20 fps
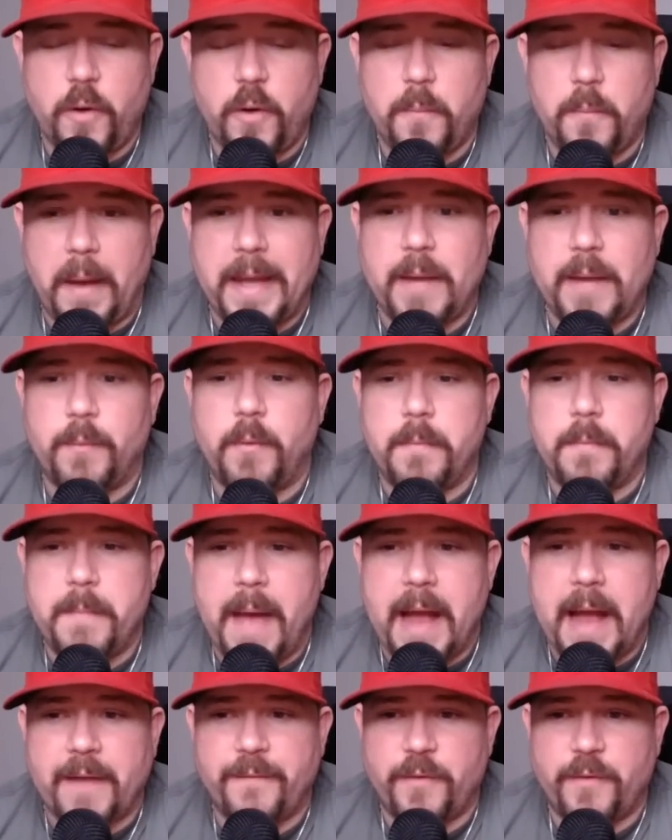Brandon will be
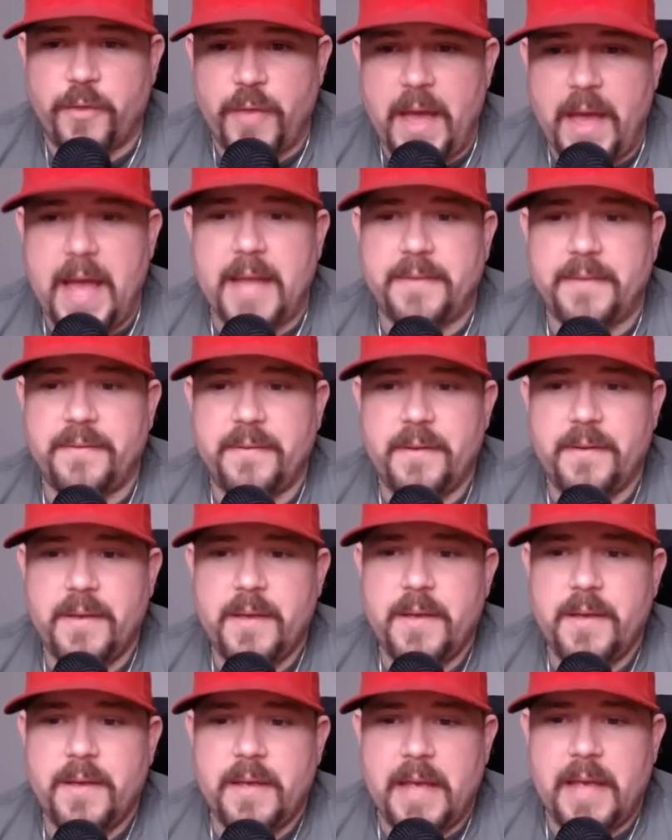back for that,
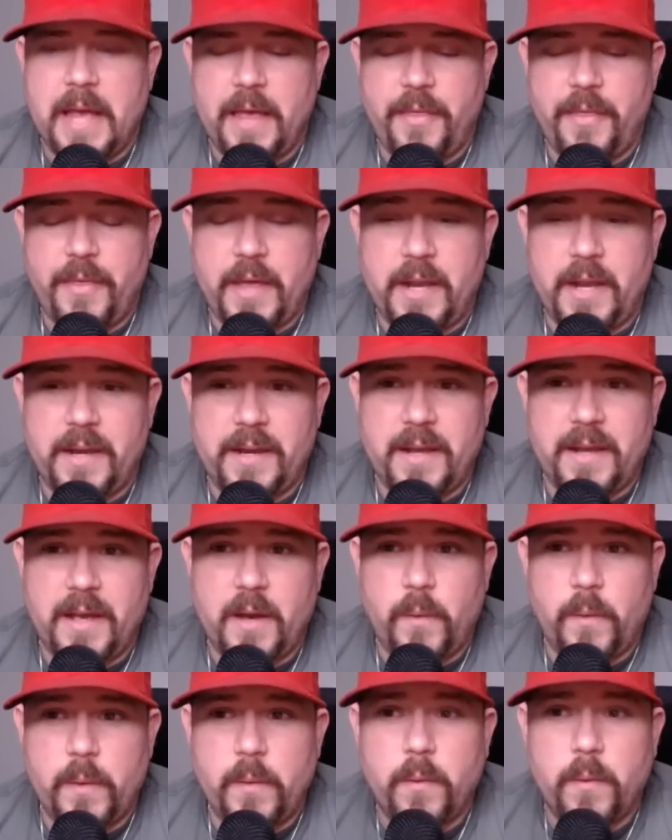and then
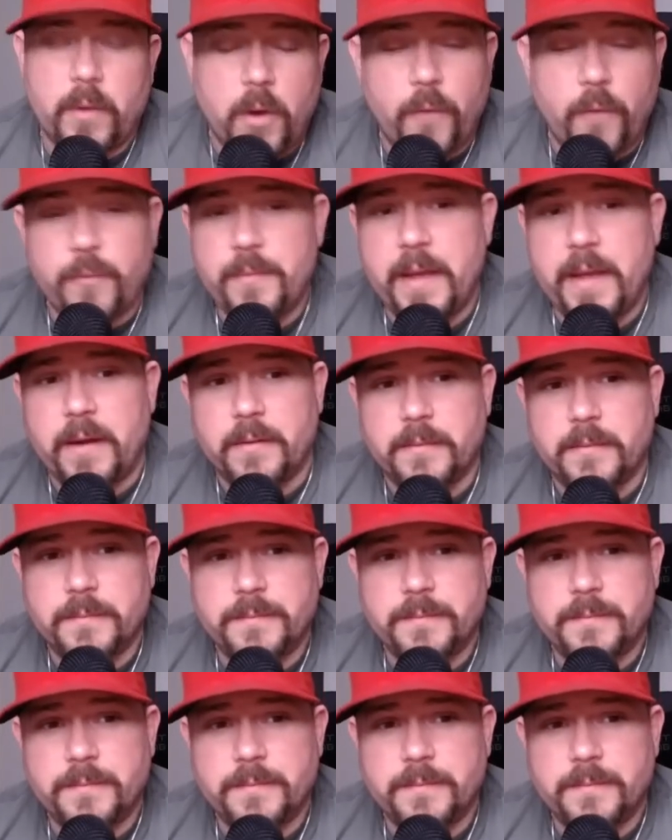we will go from there.